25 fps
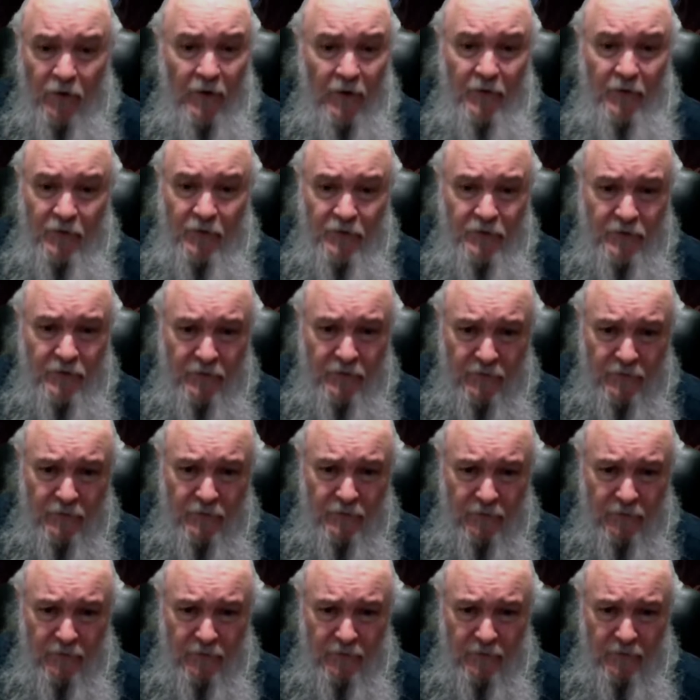others
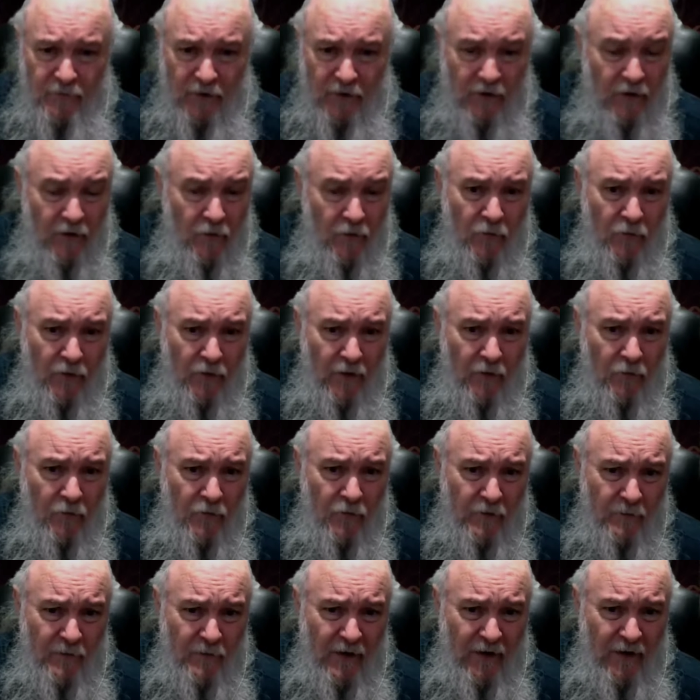to get where they
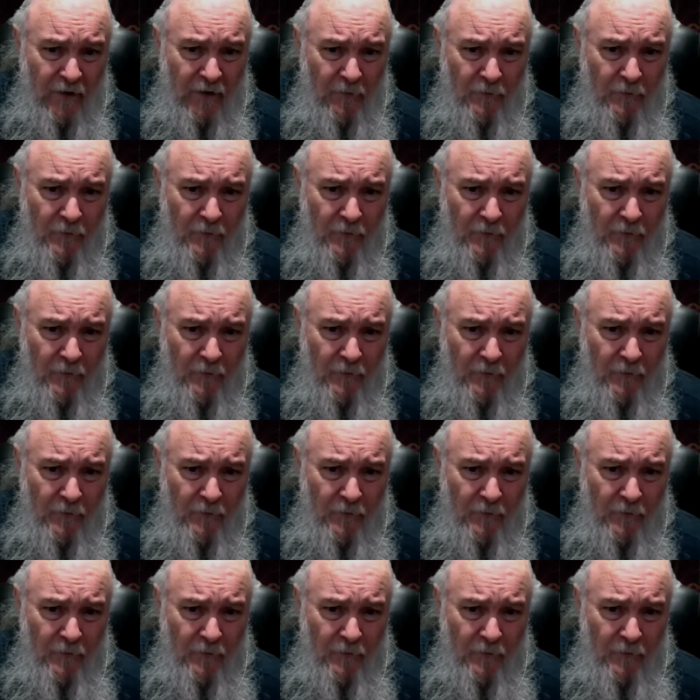want to be.